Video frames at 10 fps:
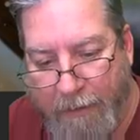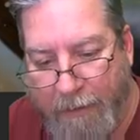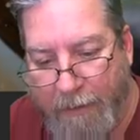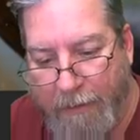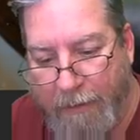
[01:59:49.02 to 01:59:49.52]

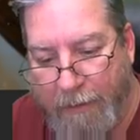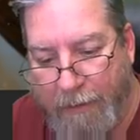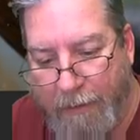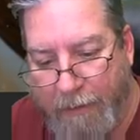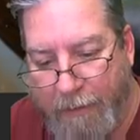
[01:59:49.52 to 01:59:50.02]
Just
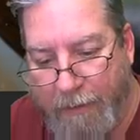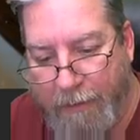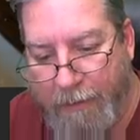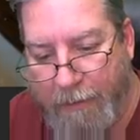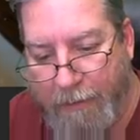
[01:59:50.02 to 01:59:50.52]
fixing things
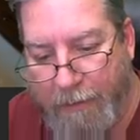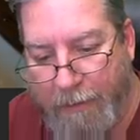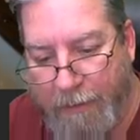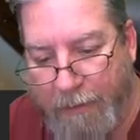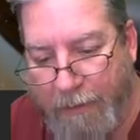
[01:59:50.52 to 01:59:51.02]
up here and there.
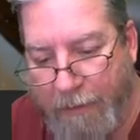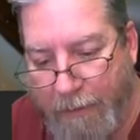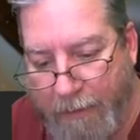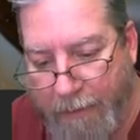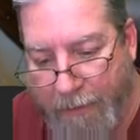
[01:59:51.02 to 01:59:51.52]

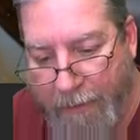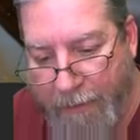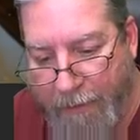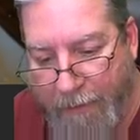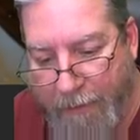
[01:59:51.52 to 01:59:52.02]

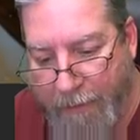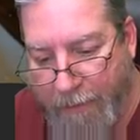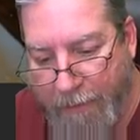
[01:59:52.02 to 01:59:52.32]
You're doing whatever.